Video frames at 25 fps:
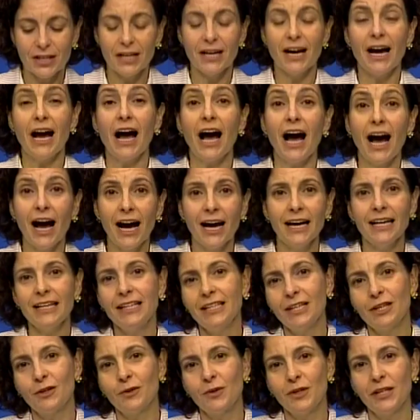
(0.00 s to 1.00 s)
a high
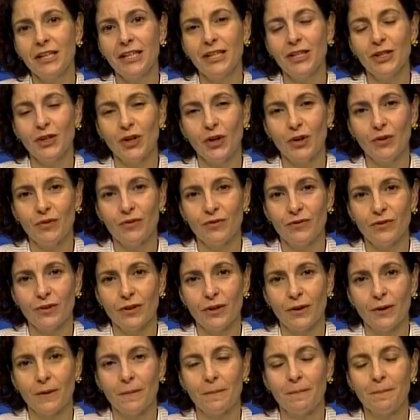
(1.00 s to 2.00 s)
degree of
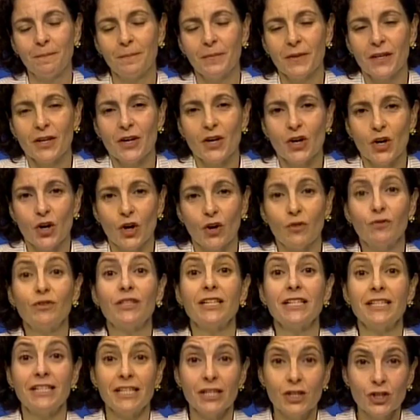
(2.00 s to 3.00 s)

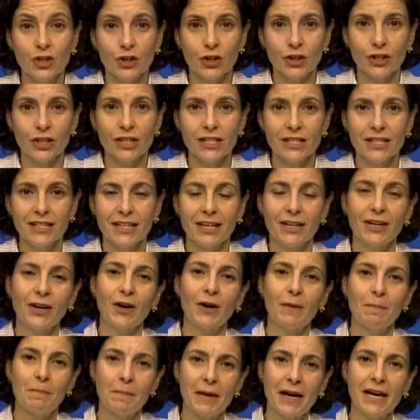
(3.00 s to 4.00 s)
decisions that
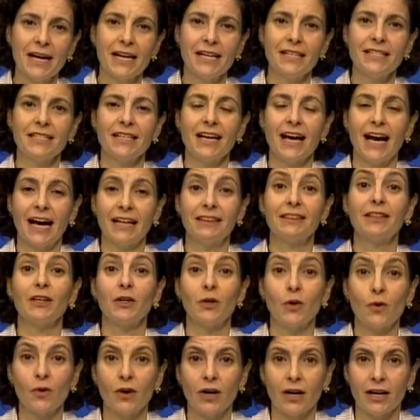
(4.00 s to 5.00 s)
are made at the
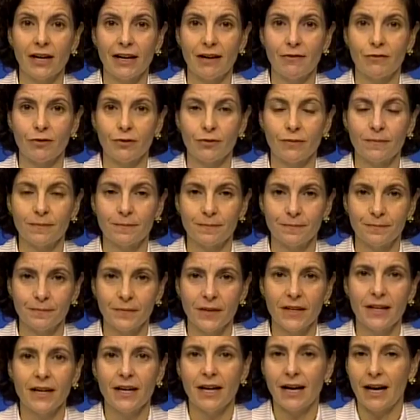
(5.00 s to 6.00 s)
local level.
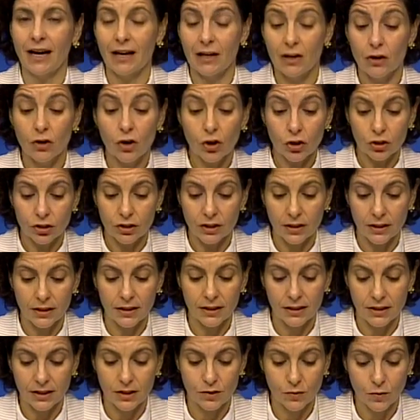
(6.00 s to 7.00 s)
A lot.
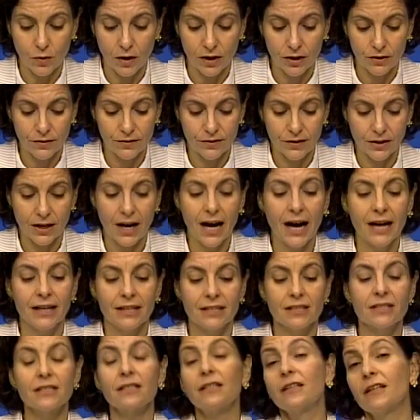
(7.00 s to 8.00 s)
It's one of the
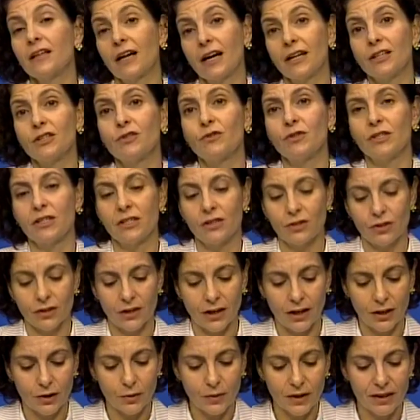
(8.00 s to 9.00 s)
highest countries
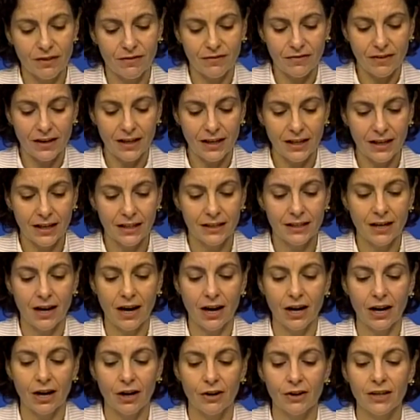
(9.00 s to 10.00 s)
together with Finland,
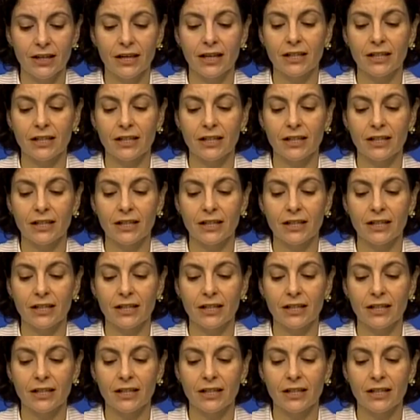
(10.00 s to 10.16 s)
Hungary,